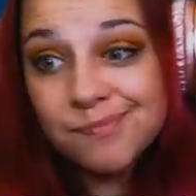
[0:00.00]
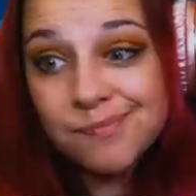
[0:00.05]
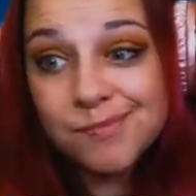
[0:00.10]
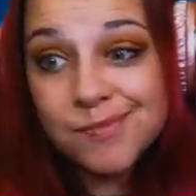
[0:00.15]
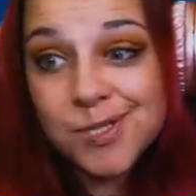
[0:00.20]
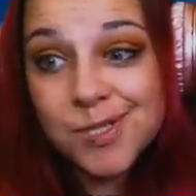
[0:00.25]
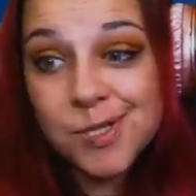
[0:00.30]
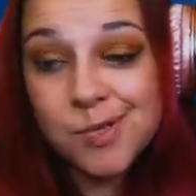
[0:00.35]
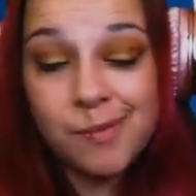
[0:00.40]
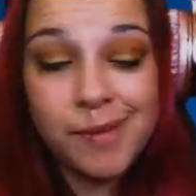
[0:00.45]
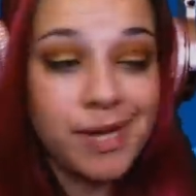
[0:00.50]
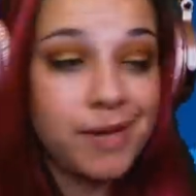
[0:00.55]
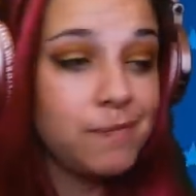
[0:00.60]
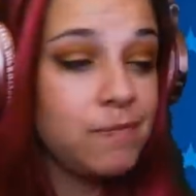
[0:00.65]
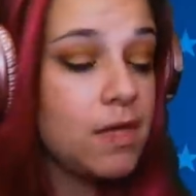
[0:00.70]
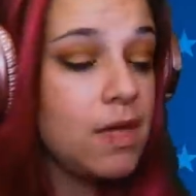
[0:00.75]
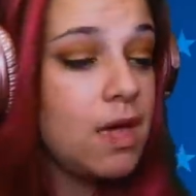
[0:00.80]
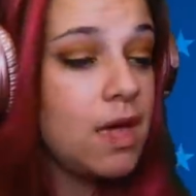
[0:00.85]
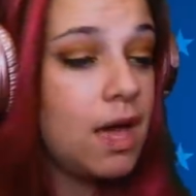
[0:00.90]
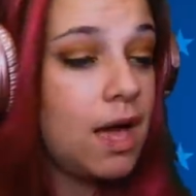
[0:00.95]
Sue me.
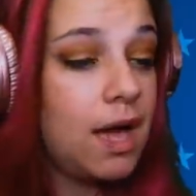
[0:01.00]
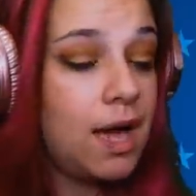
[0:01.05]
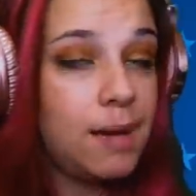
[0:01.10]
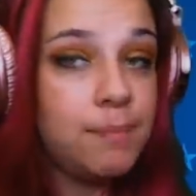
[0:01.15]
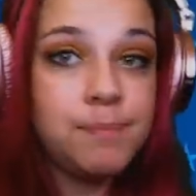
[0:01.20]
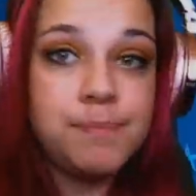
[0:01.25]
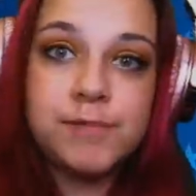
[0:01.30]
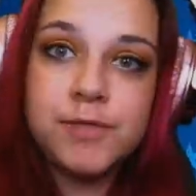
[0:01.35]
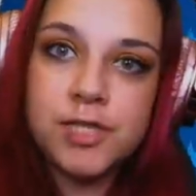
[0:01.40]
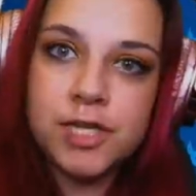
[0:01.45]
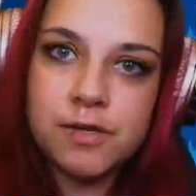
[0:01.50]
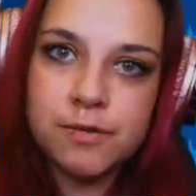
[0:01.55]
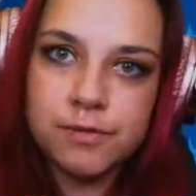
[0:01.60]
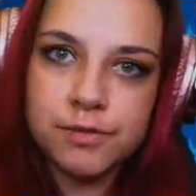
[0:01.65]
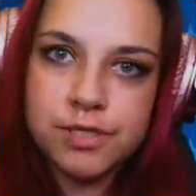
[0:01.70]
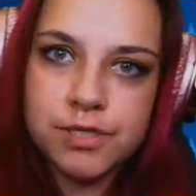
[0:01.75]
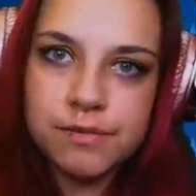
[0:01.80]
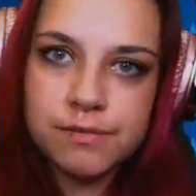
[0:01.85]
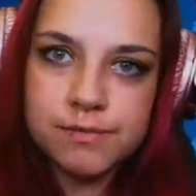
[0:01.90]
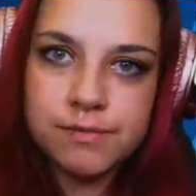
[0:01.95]
Um,
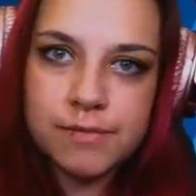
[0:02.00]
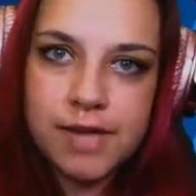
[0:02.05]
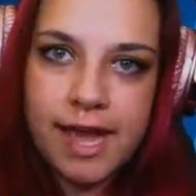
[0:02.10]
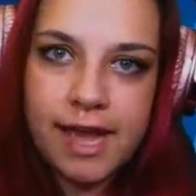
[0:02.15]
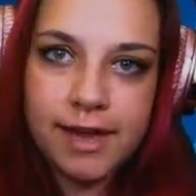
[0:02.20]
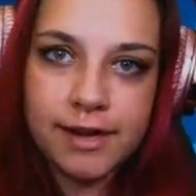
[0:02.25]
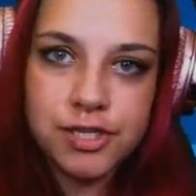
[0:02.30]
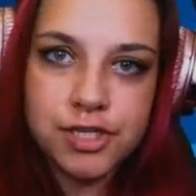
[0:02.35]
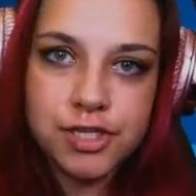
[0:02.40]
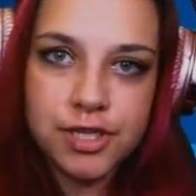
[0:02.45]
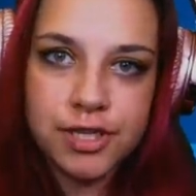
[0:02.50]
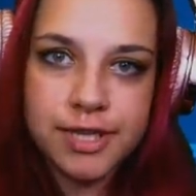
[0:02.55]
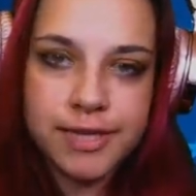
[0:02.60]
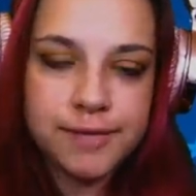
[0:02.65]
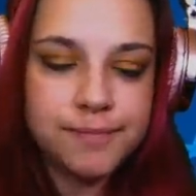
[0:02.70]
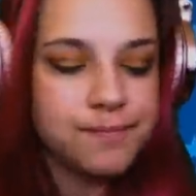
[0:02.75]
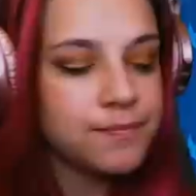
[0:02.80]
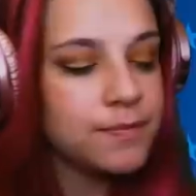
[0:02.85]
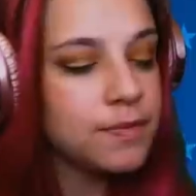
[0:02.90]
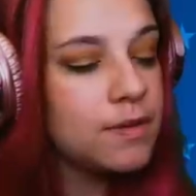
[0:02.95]
don't, actually.
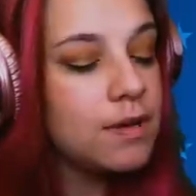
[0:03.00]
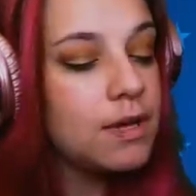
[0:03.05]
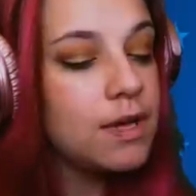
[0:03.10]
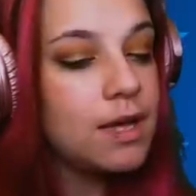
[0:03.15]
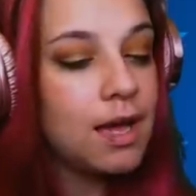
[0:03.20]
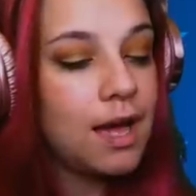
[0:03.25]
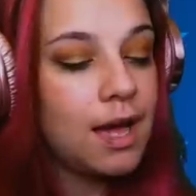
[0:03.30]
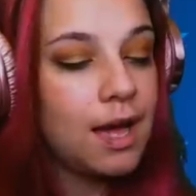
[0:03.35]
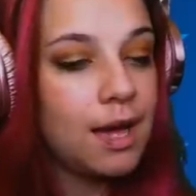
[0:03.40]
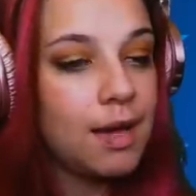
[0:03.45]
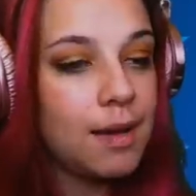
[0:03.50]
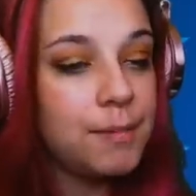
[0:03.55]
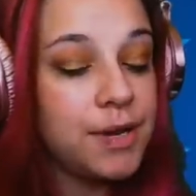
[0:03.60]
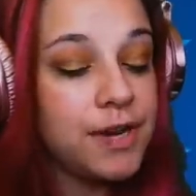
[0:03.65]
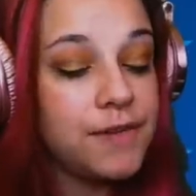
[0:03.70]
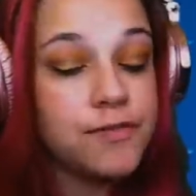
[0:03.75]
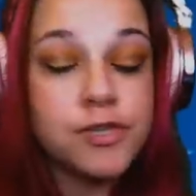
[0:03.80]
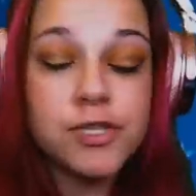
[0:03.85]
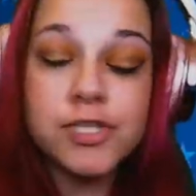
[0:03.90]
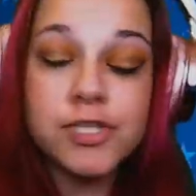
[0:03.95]
Uh, but
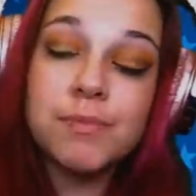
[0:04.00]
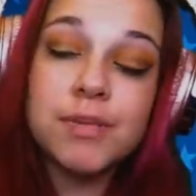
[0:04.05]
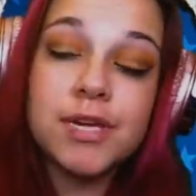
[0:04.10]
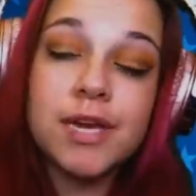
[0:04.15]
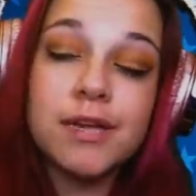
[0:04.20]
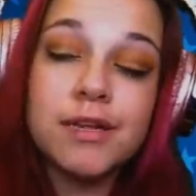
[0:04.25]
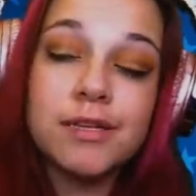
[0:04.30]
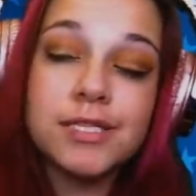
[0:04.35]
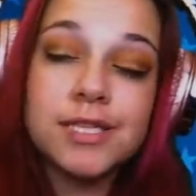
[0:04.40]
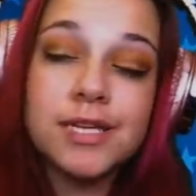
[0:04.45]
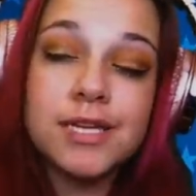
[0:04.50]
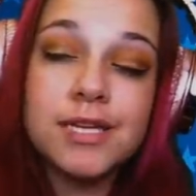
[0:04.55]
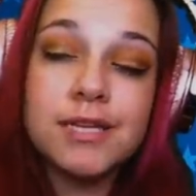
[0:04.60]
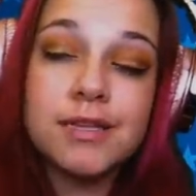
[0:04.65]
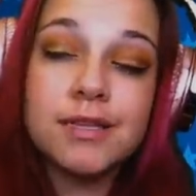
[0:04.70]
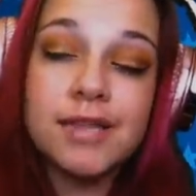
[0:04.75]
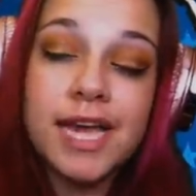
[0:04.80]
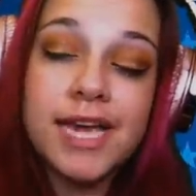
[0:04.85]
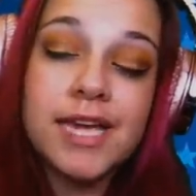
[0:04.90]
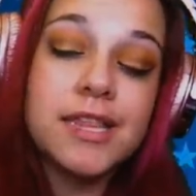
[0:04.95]
if there's something else in,
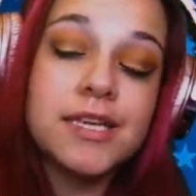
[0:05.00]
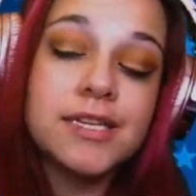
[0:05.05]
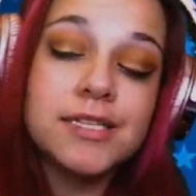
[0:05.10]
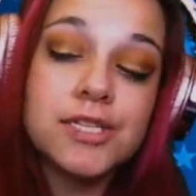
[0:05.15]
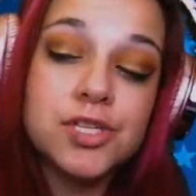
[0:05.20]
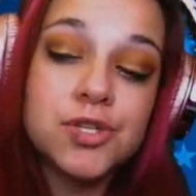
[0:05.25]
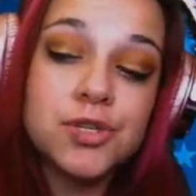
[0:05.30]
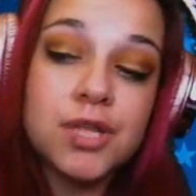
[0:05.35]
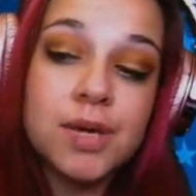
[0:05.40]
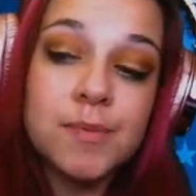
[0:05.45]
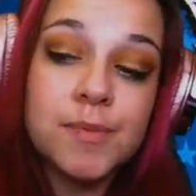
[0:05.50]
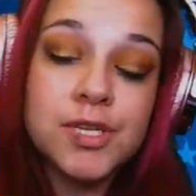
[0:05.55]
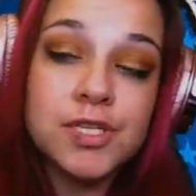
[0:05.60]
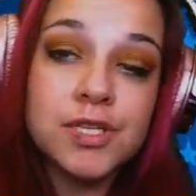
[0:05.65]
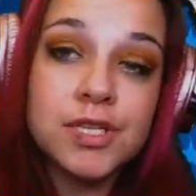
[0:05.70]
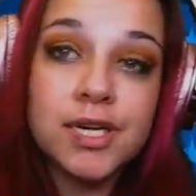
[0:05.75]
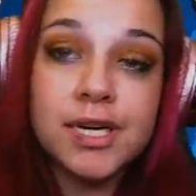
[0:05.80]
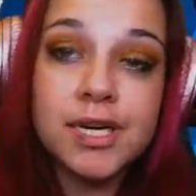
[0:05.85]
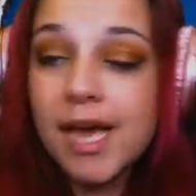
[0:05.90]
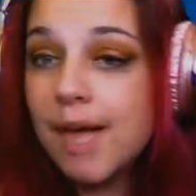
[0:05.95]
like this that you'd like me to
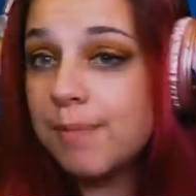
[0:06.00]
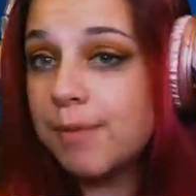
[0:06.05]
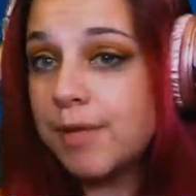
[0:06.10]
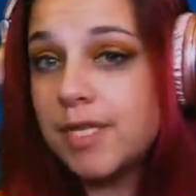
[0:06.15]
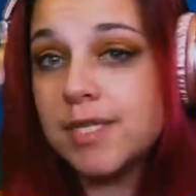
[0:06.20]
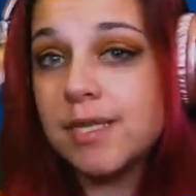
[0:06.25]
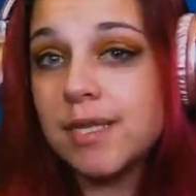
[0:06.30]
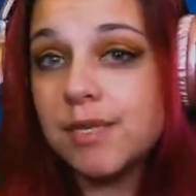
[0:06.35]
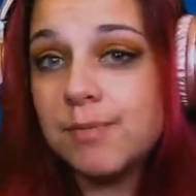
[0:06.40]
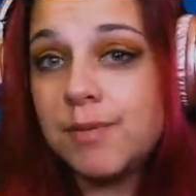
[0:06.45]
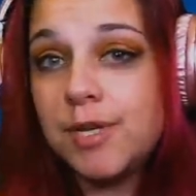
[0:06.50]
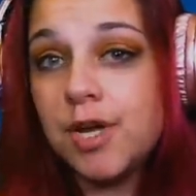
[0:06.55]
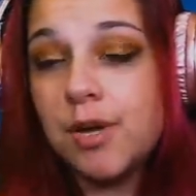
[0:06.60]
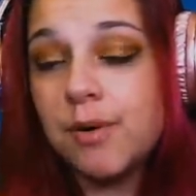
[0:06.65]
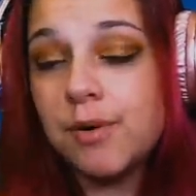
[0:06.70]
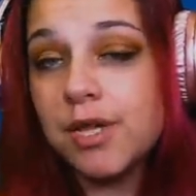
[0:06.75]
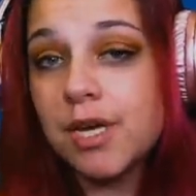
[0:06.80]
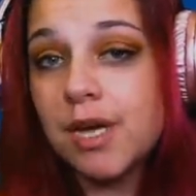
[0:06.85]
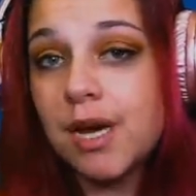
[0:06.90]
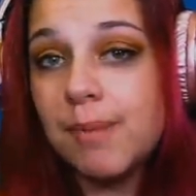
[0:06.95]
look at, please let me know
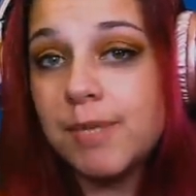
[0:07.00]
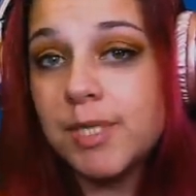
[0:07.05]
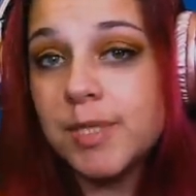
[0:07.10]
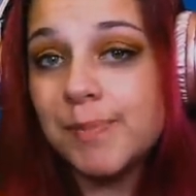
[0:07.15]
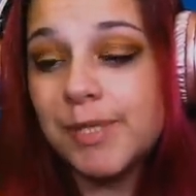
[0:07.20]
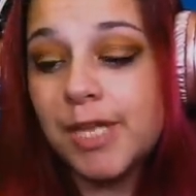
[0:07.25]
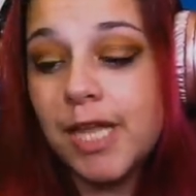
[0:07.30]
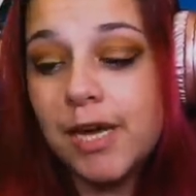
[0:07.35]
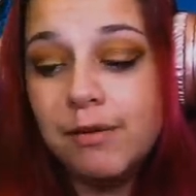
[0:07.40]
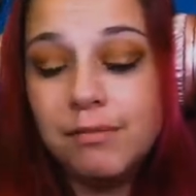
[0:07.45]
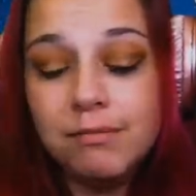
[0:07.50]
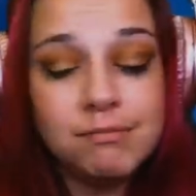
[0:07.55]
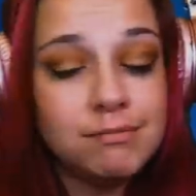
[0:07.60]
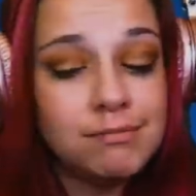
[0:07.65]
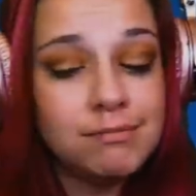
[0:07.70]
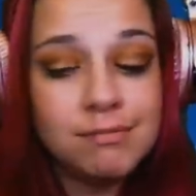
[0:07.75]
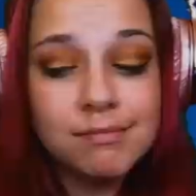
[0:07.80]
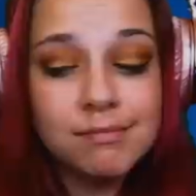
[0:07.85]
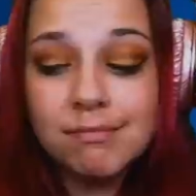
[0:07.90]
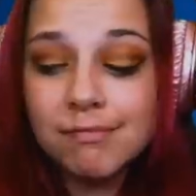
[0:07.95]
in the comments below.
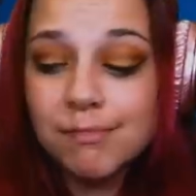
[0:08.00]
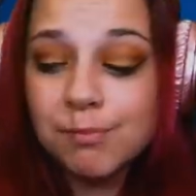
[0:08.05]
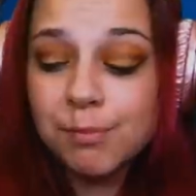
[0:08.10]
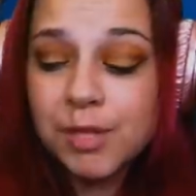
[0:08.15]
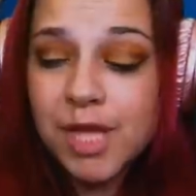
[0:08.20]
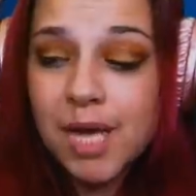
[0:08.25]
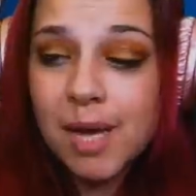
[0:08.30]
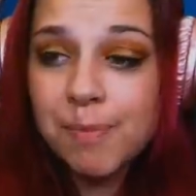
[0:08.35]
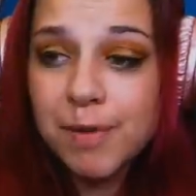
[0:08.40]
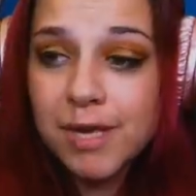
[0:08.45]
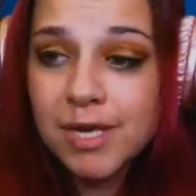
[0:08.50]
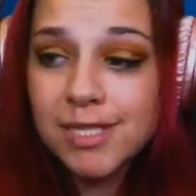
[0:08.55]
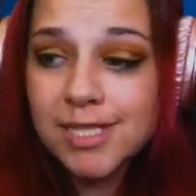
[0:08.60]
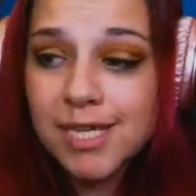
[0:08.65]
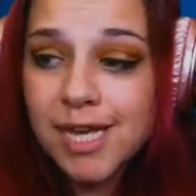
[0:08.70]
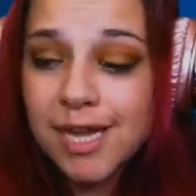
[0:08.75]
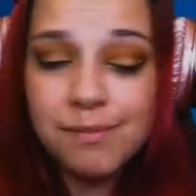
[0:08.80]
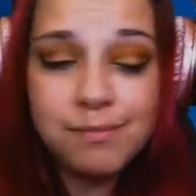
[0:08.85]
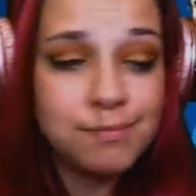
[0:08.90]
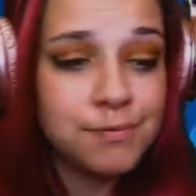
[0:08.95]
With that being
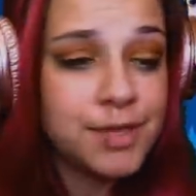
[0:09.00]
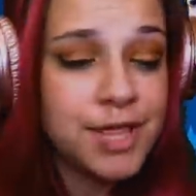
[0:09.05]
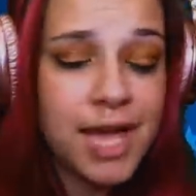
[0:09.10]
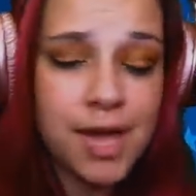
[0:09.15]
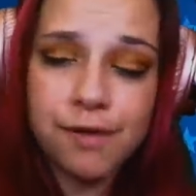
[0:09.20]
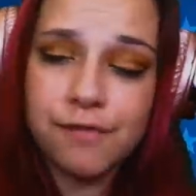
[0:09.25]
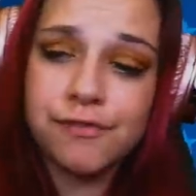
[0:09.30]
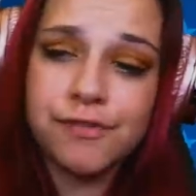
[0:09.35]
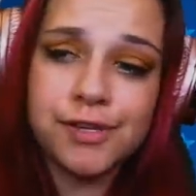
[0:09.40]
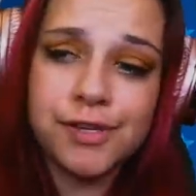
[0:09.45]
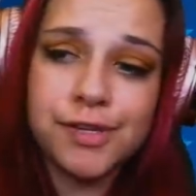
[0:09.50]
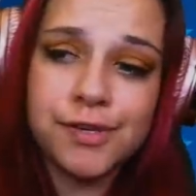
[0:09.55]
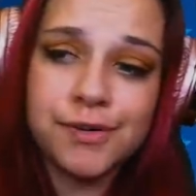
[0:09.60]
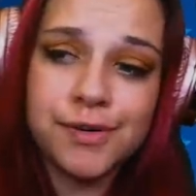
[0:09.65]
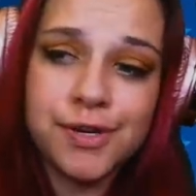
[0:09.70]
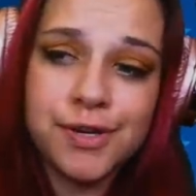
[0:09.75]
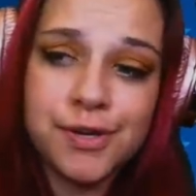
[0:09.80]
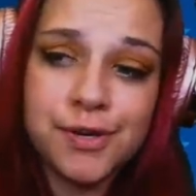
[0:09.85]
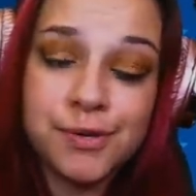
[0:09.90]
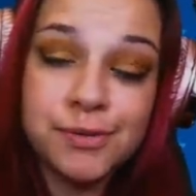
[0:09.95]
said, without further
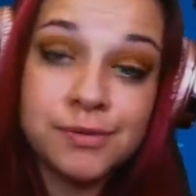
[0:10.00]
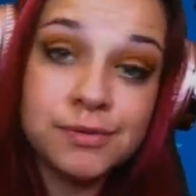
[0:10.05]
ado,